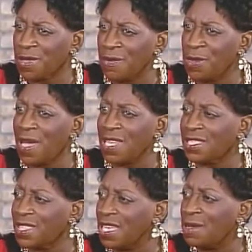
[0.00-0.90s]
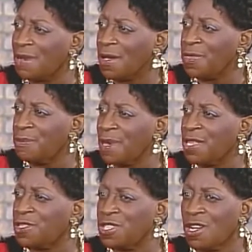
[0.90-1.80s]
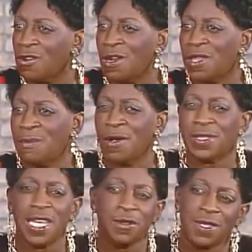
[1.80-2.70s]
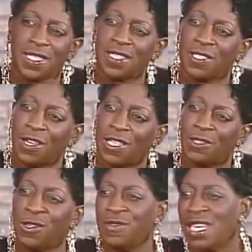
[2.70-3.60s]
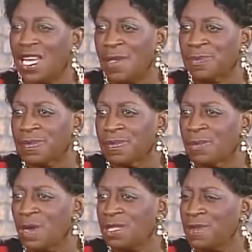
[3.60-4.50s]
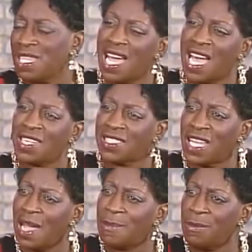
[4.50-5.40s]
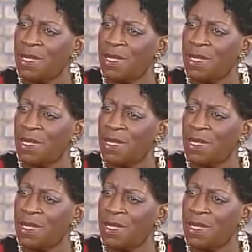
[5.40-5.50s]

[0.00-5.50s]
If you had to think about the best show or the most interesting show that you've done, what's been the hottest topic?